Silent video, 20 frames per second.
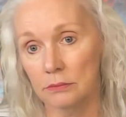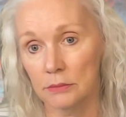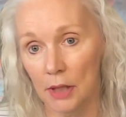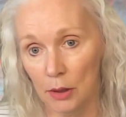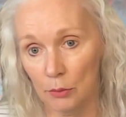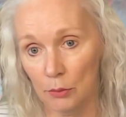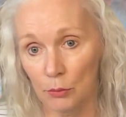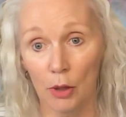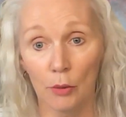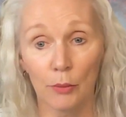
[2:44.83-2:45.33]

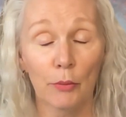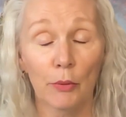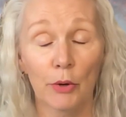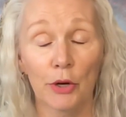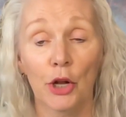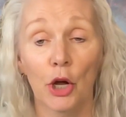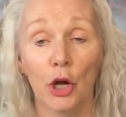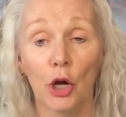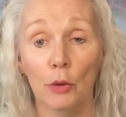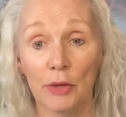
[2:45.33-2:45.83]
well, we
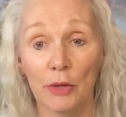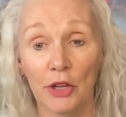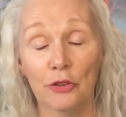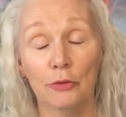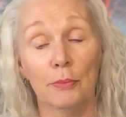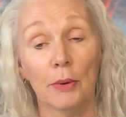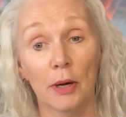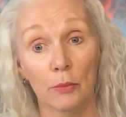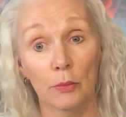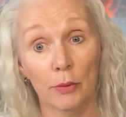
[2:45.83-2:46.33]
weren't
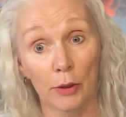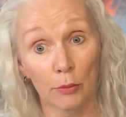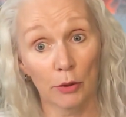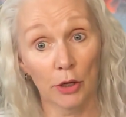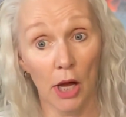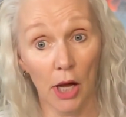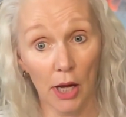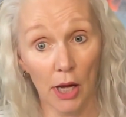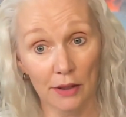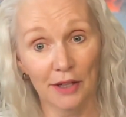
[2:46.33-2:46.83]
homeless, but we
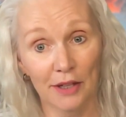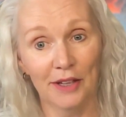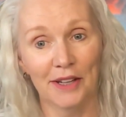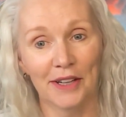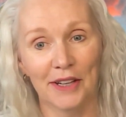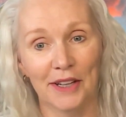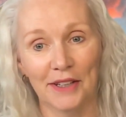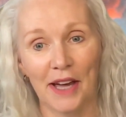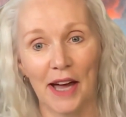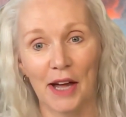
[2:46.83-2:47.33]
were not
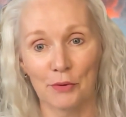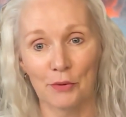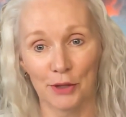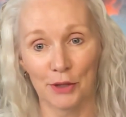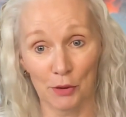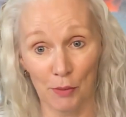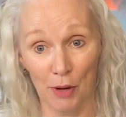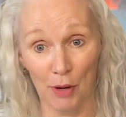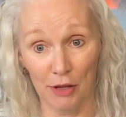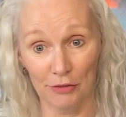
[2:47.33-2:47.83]

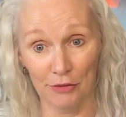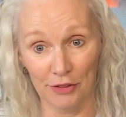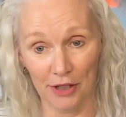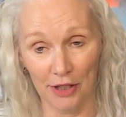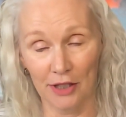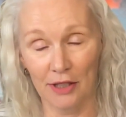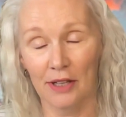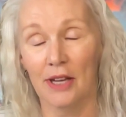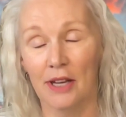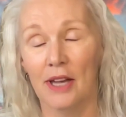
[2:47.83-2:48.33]
really
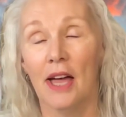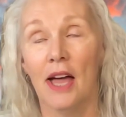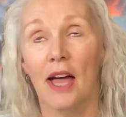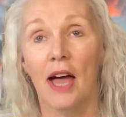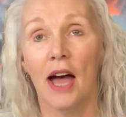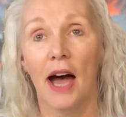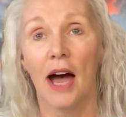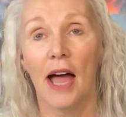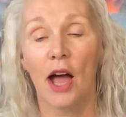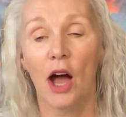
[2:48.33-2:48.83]
wealthy,
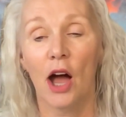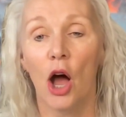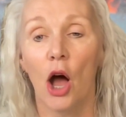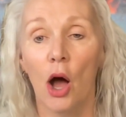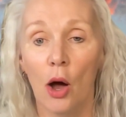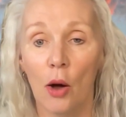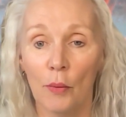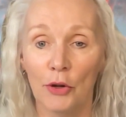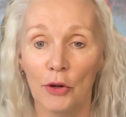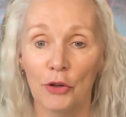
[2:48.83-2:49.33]
I
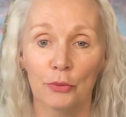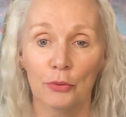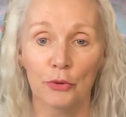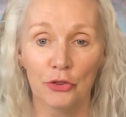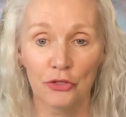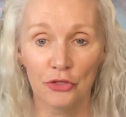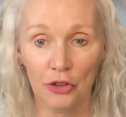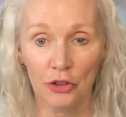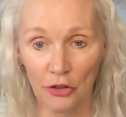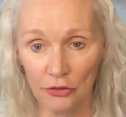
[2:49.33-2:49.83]
always
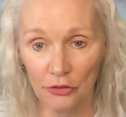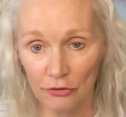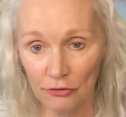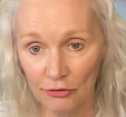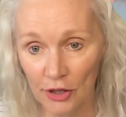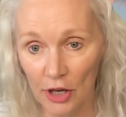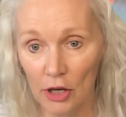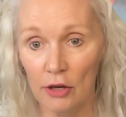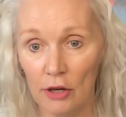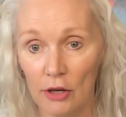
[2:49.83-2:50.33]
was just
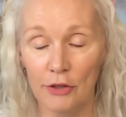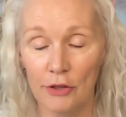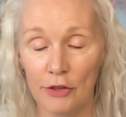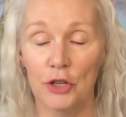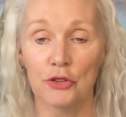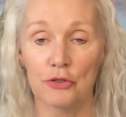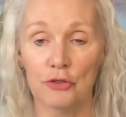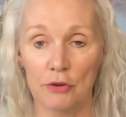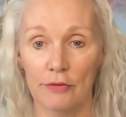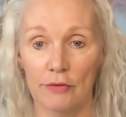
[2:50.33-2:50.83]
very,
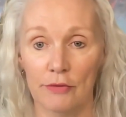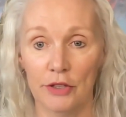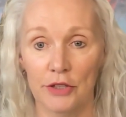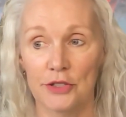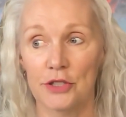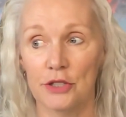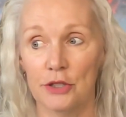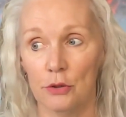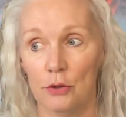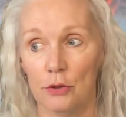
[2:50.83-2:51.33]
very
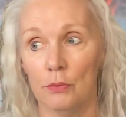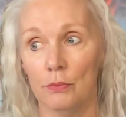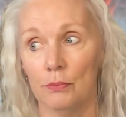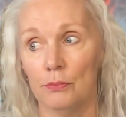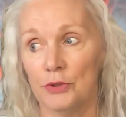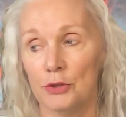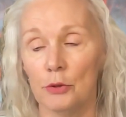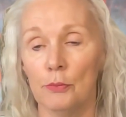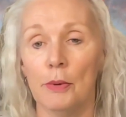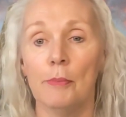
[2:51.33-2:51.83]
driven to
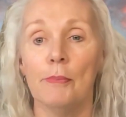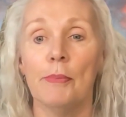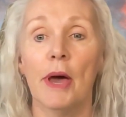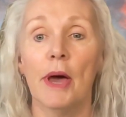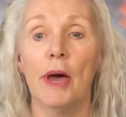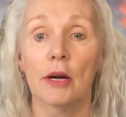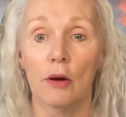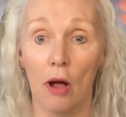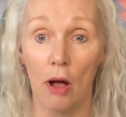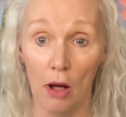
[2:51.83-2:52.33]
be
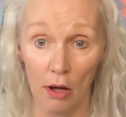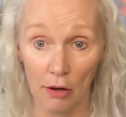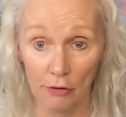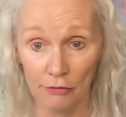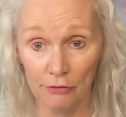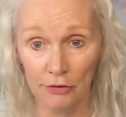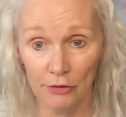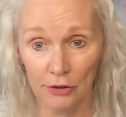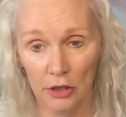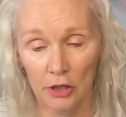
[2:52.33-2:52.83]
better
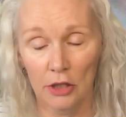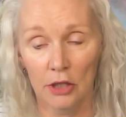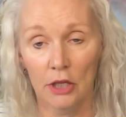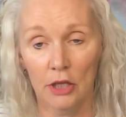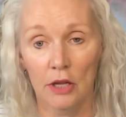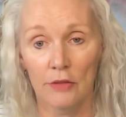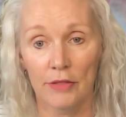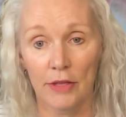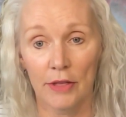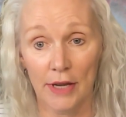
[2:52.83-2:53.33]
off
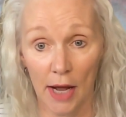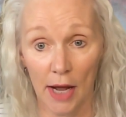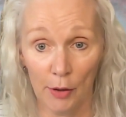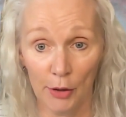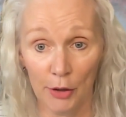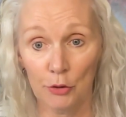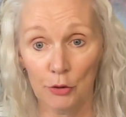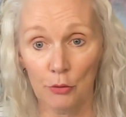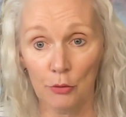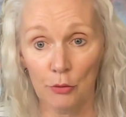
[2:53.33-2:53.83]
than how
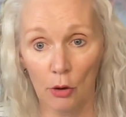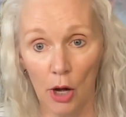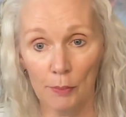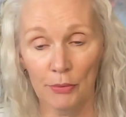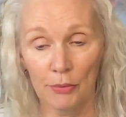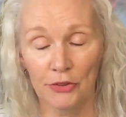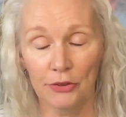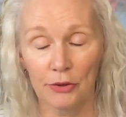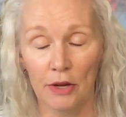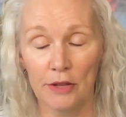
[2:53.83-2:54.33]
I grew
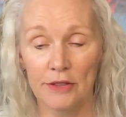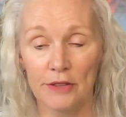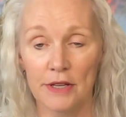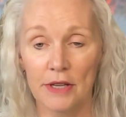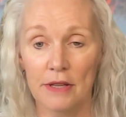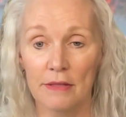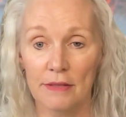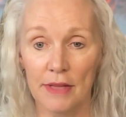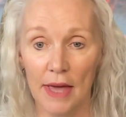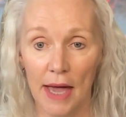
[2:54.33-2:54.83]
up. So I
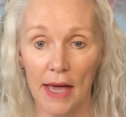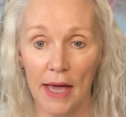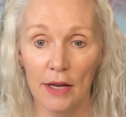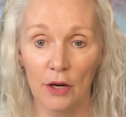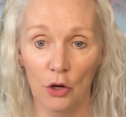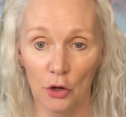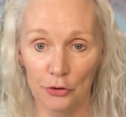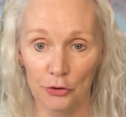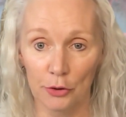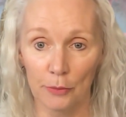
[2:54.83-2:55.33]
think that
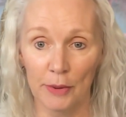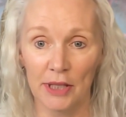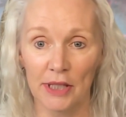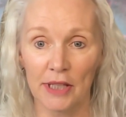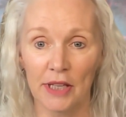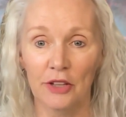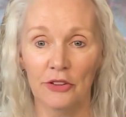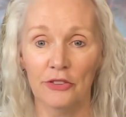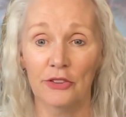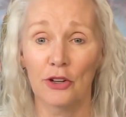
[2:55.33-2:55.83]

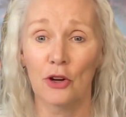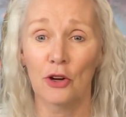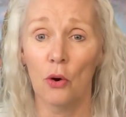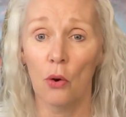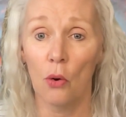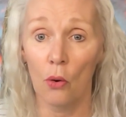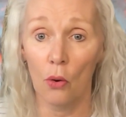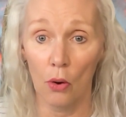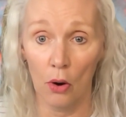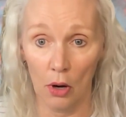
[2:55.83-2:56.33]
ultimately is the
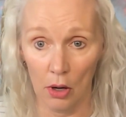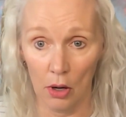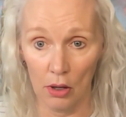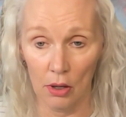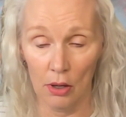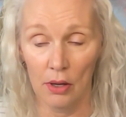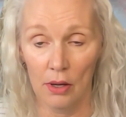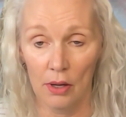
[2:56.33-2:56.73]
core